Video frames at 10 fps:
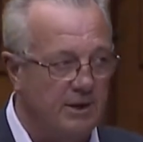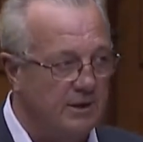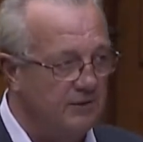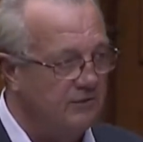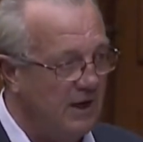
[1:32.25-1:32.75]
that
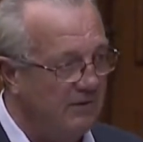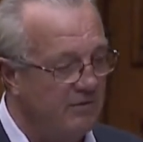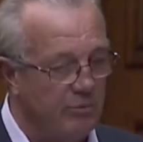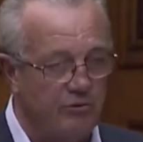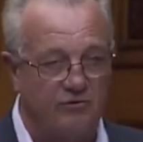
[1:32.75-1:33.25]
this state of
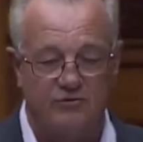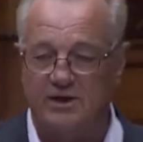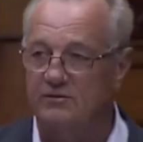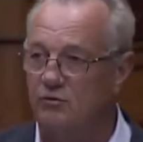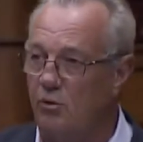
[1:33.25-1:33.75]

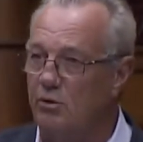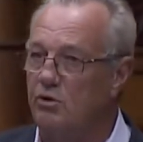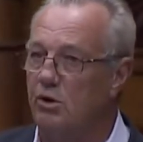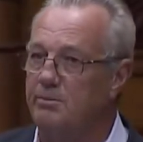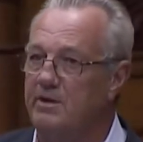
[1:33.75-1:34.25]
emergency is only
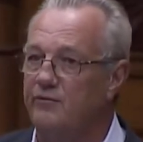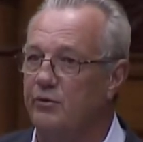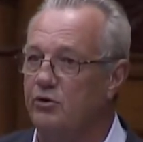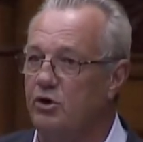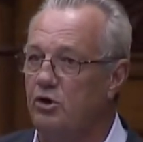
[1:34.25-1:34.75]
going to be
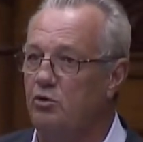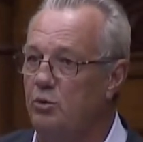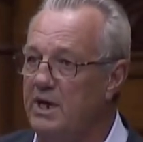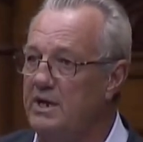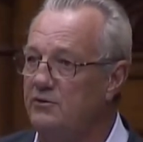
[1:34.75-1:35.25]
for two
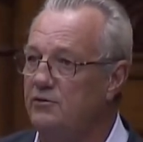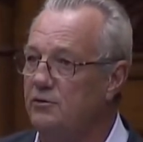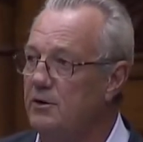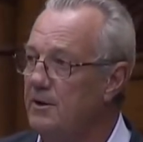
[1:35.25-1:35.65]
weeks.